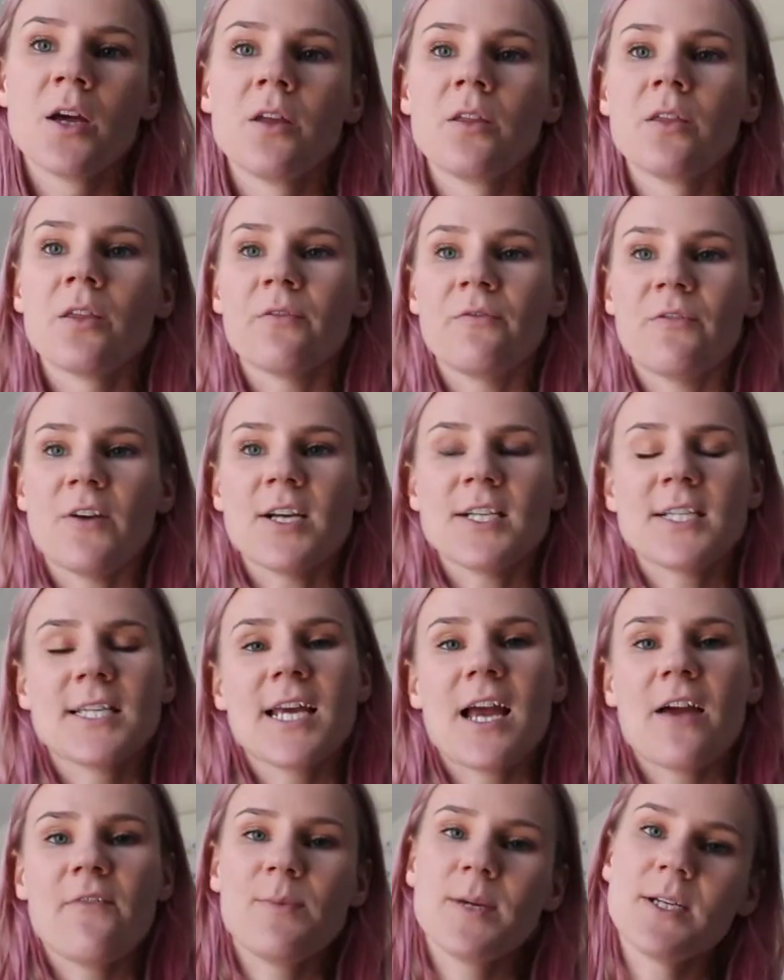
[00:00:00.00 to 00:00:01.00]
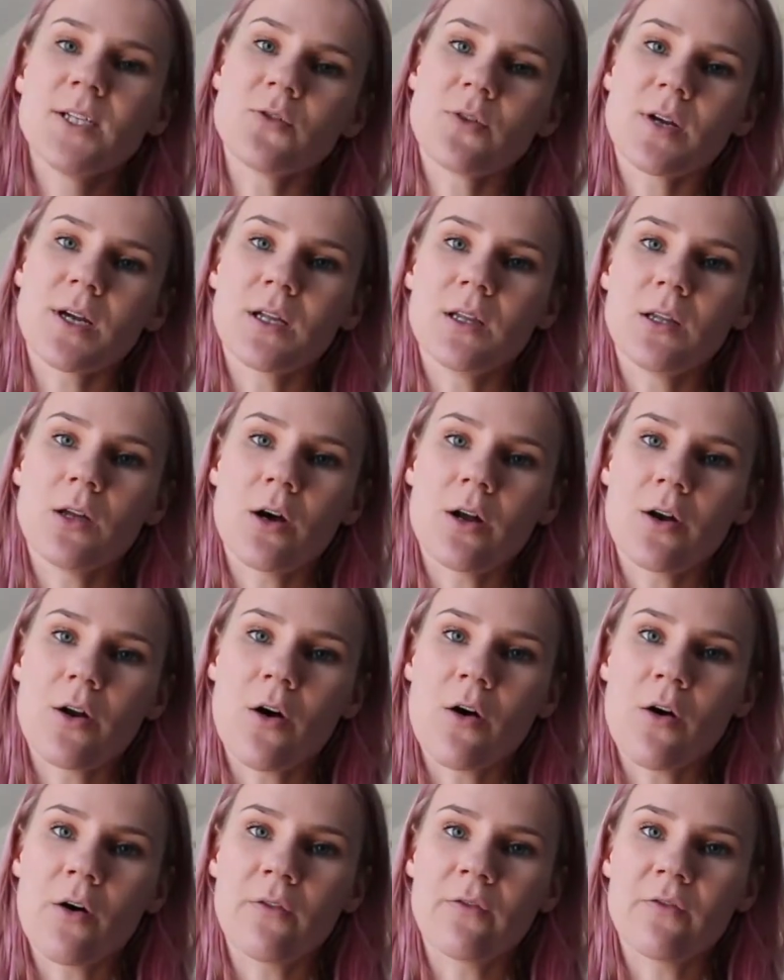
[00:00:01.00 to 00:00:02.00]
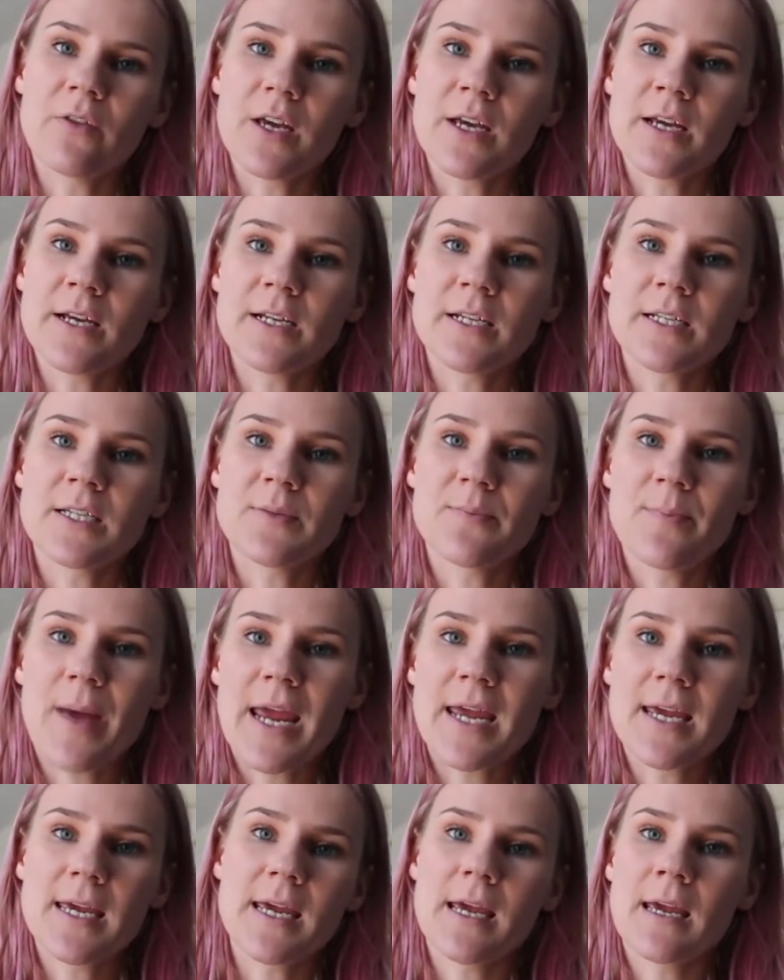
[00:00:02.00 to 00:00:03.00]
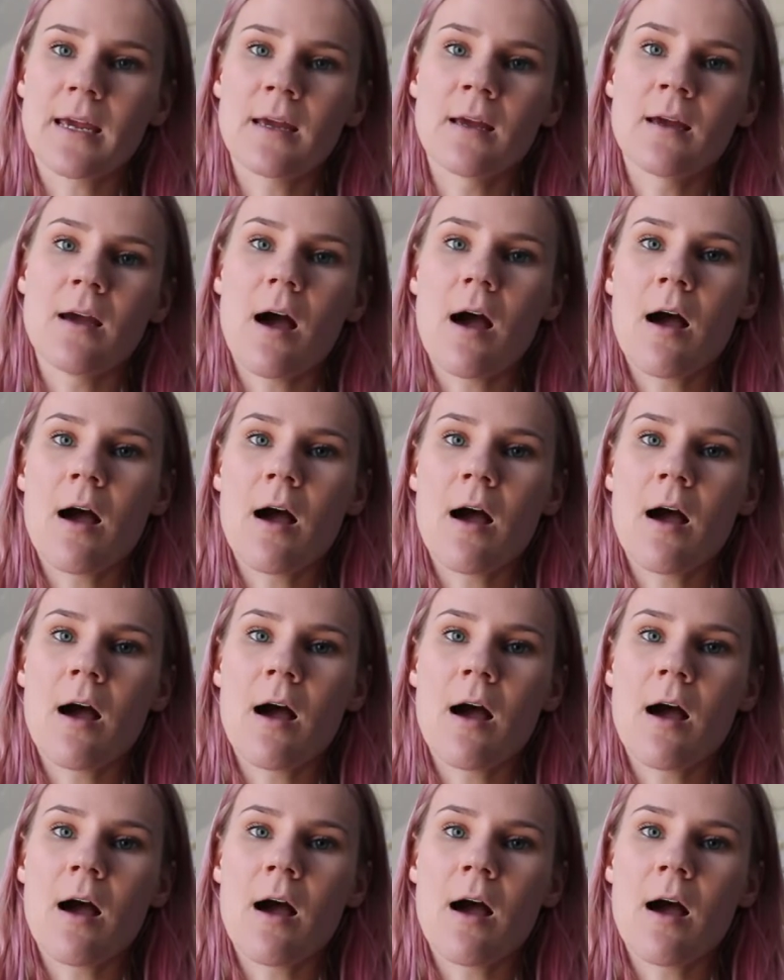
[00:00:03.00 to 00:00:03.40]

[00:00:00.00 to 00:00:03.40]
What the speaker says: The first thing I've been doing a lot of is baking.